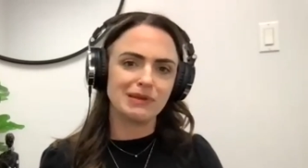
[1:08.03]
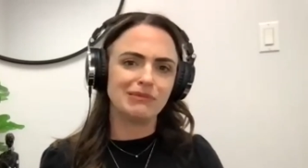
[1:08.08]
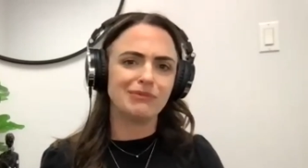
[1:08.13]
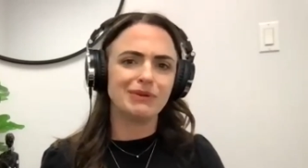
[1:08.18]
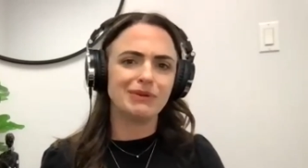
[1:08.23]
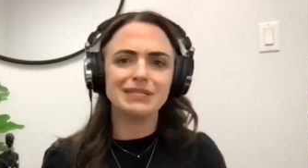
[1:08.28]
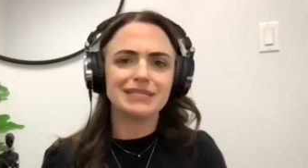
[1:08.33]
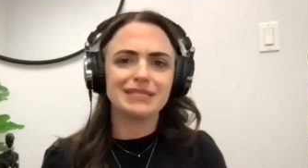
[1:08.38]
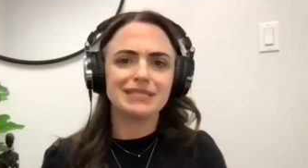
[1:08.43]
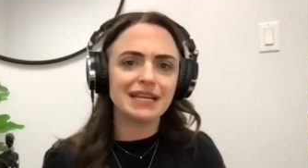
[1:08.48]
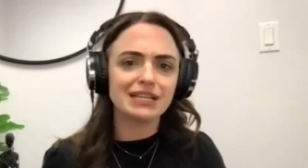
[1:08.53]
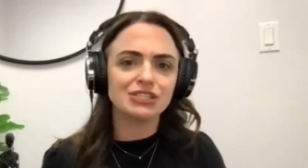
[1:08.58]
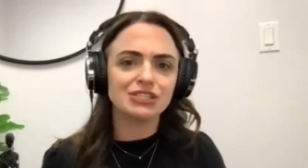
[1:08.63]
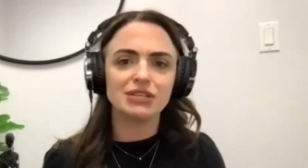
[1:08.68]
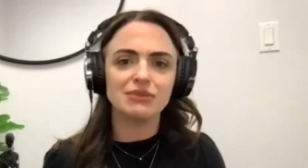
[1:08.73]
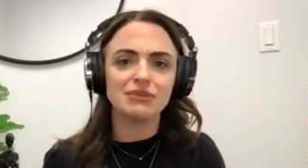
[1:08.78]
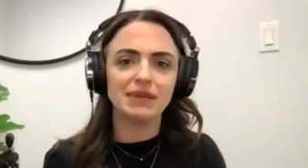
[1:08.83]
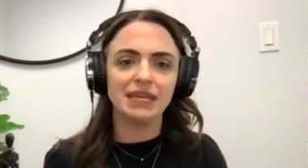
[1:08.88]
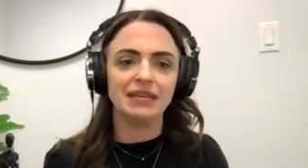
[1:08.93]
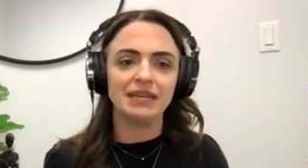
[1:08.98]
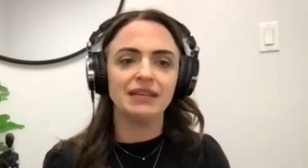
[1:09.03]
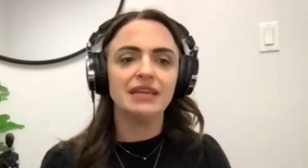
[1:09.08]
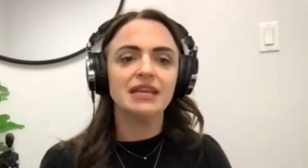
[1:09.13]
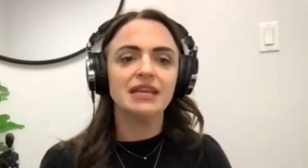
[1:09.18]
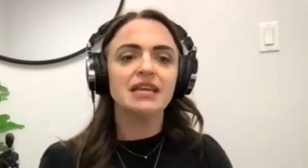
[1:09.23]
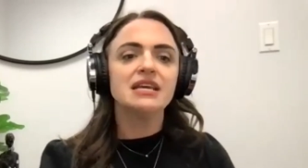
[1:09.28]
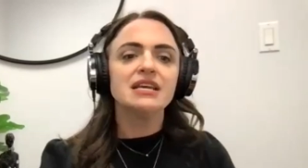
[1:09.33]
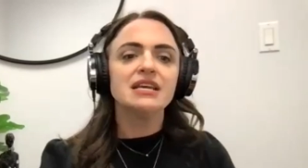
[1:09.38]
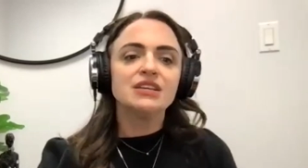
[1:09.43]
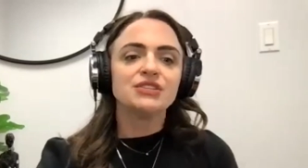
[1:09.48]
What does it actually mean?
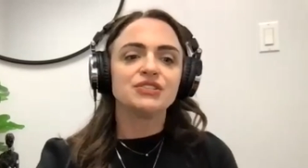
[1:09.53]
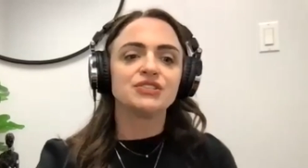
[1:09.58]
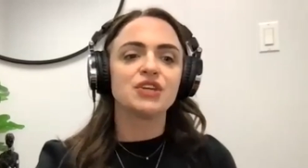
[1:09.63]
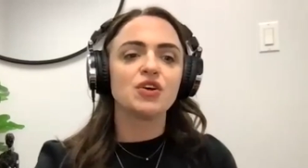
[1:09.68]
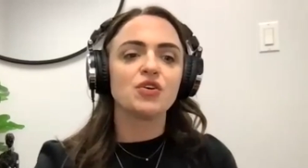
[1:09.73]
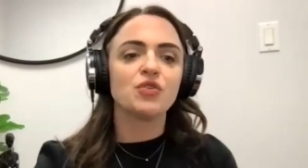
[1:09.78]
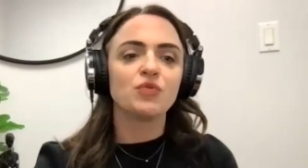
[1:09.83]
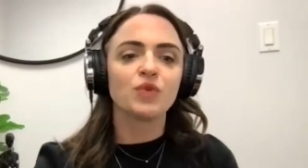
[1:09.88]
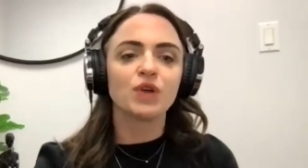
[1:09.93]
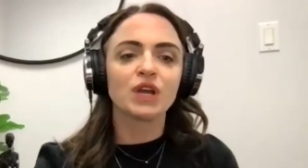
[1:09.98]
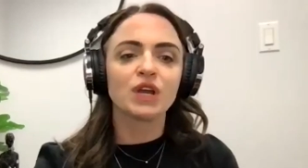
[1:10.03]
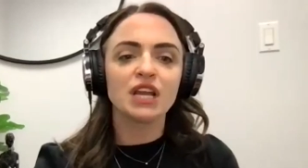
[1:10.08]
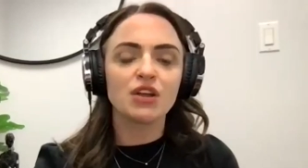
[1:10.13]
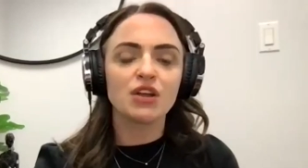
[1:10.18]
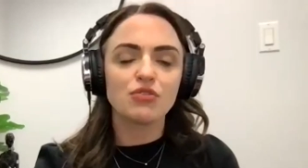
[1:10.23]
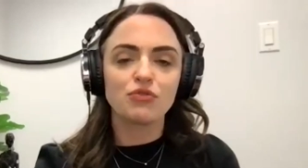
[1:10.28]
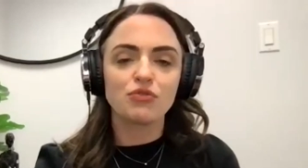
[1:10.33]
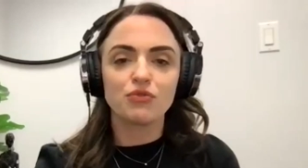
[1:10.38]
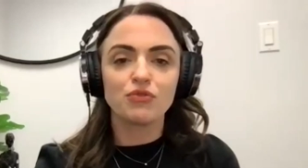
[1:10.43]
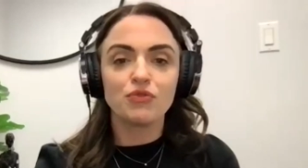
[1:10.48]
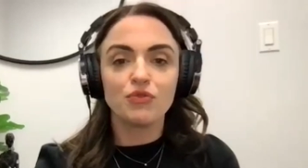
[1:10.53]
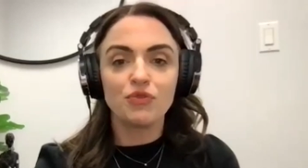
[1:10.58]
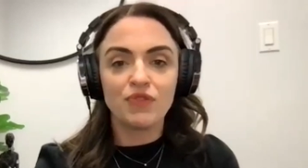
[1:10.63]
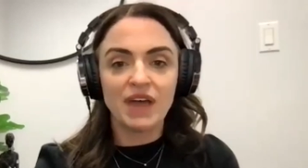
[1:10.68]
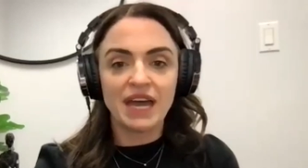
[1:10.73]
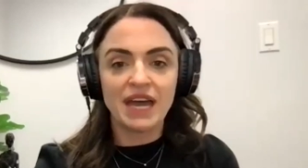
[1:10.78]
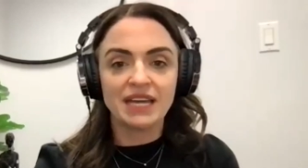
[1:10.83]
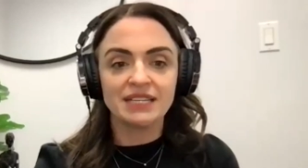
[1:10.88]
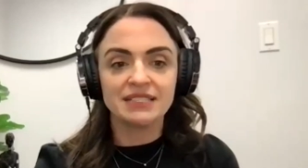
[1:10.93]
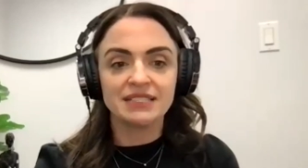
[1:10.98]
So we're going to go through
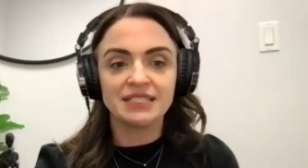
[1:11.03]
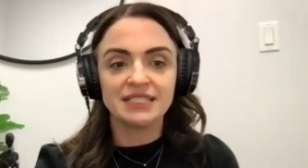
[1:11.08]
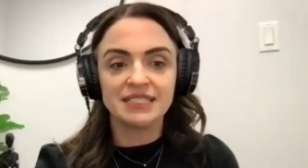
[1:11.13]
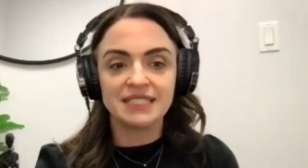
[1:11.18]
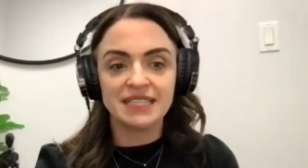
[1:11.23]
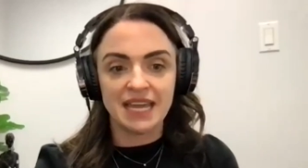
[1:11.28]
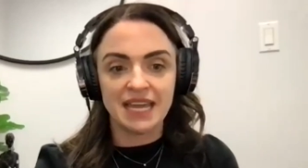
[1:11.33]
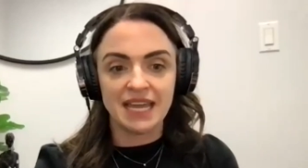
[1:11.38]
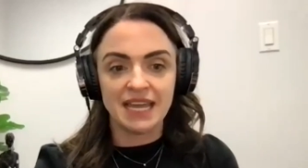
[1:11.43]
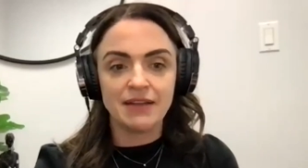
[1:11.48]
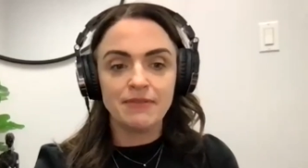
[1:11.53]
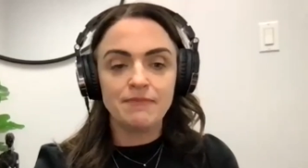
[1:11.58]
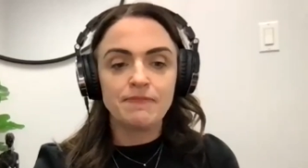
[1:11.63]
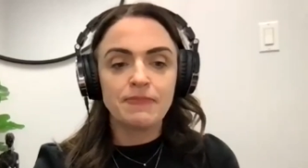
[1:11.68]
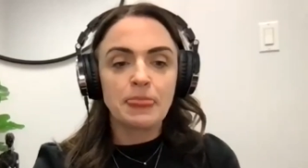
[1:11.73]
that today.